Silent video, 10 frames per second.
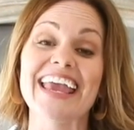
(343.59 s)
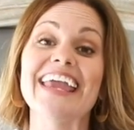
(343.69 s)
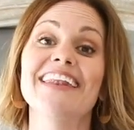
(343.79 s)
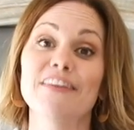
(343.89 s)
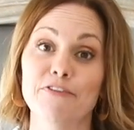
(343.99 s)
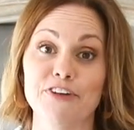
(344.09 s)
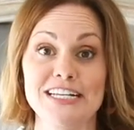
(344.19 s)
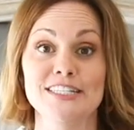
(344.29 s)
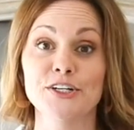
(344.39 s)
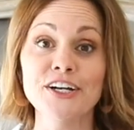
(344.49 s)
in the
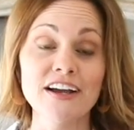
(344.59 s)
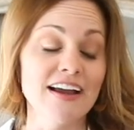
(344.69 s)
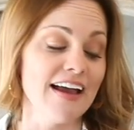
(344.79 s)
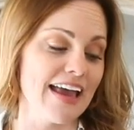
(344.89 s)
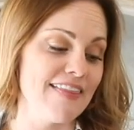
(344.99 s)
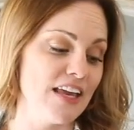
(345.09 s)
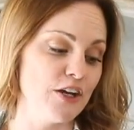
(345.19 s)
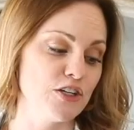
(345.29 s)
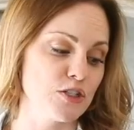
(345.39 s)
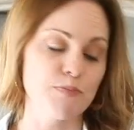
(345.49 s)
freezer and then
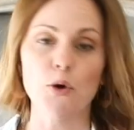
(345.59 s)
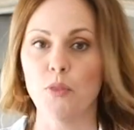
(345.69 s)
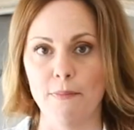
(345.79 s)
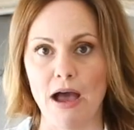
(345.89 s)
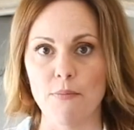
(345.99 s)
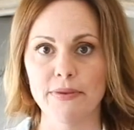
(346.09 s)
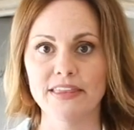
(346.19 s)
you can just pull them out,